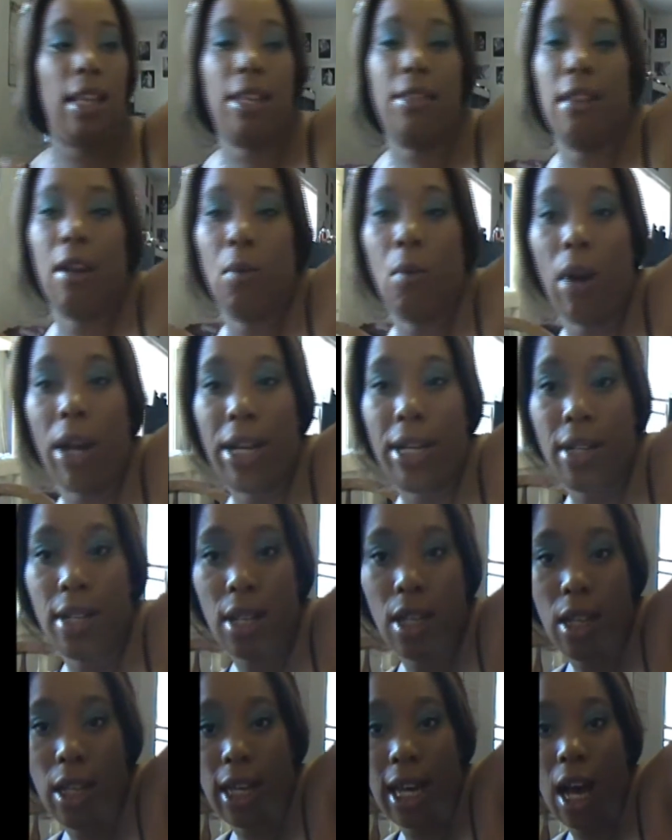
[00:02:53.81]
Look at that
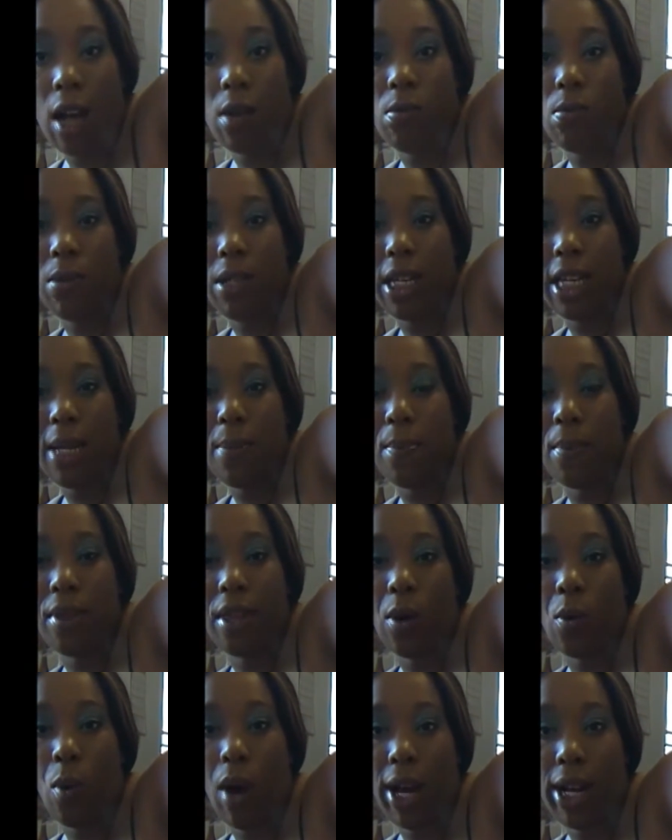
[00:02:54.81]
white. Look how deep
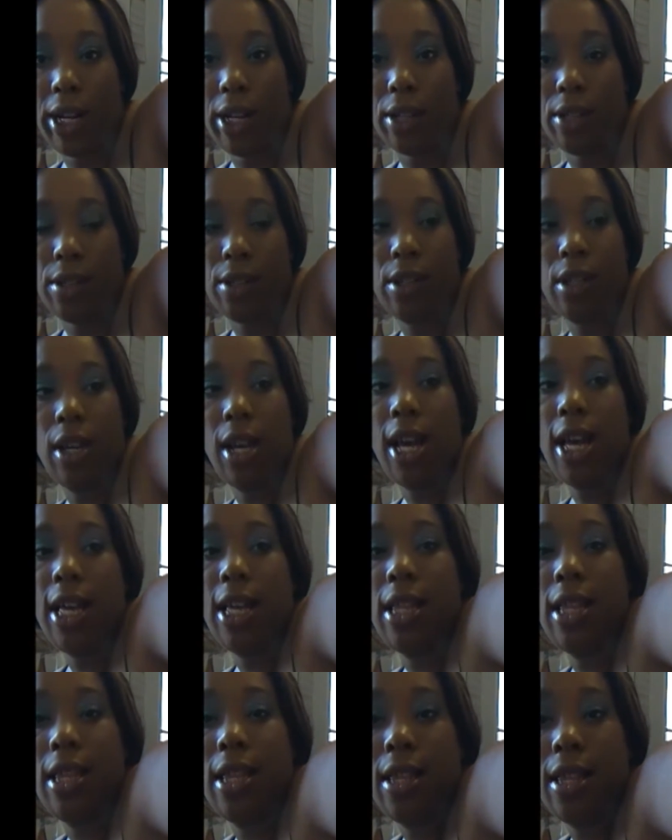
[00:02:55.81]
that white is.
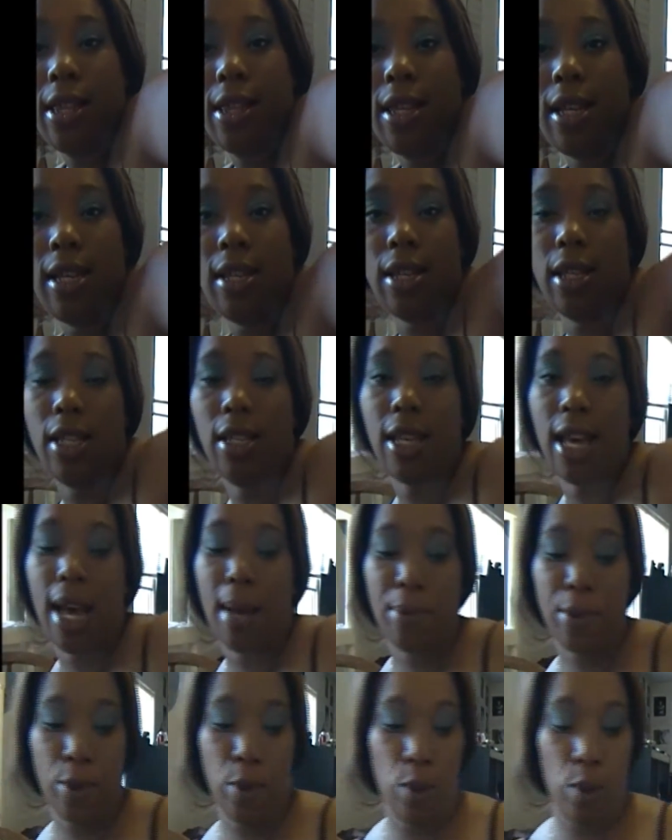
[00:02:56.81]
This is
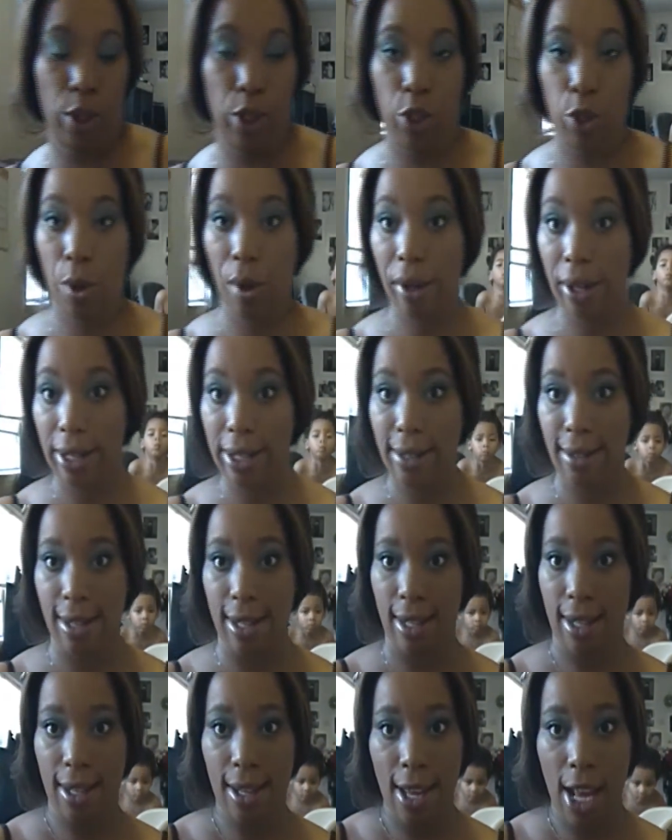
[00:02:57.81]
absolutely
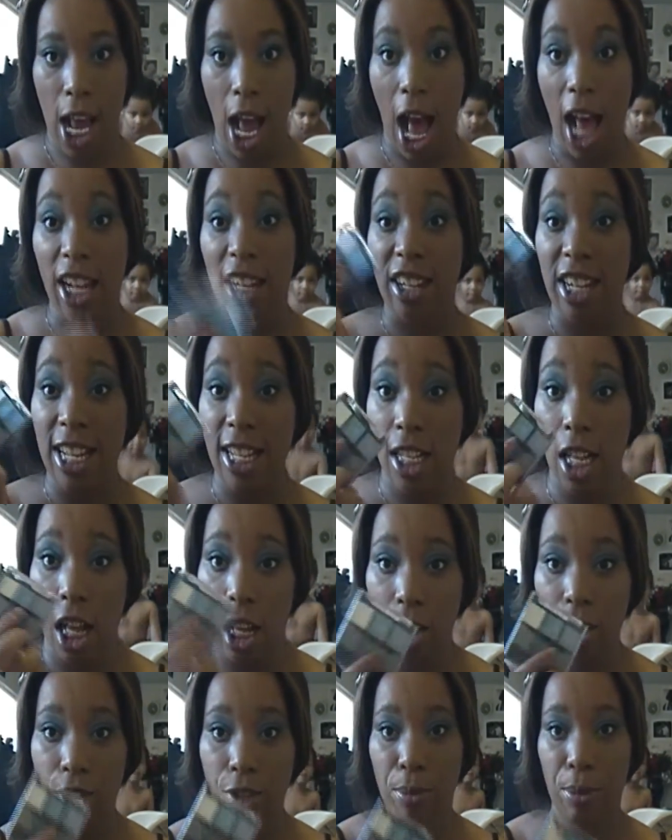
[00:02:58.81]
crazy. These
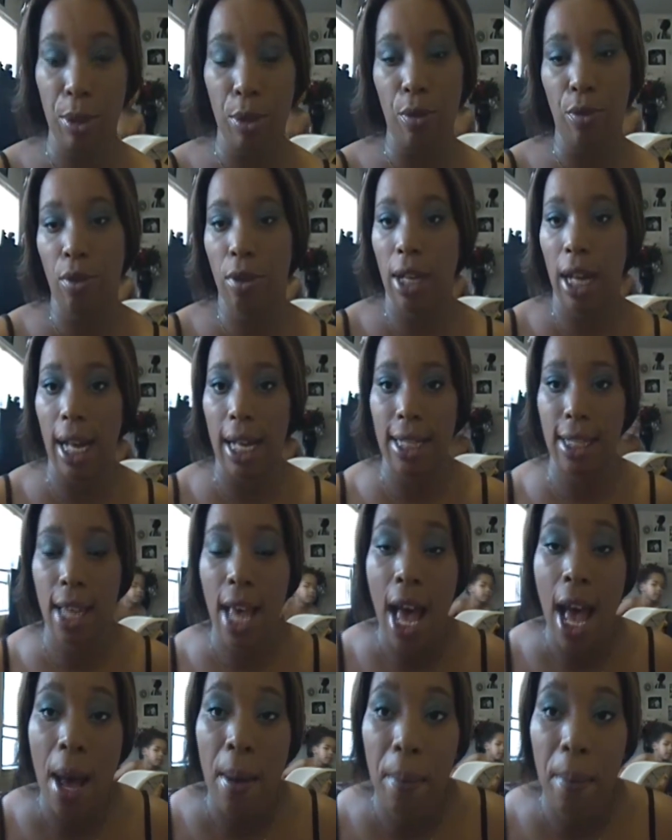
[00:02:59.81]
colors are beautiful, guys.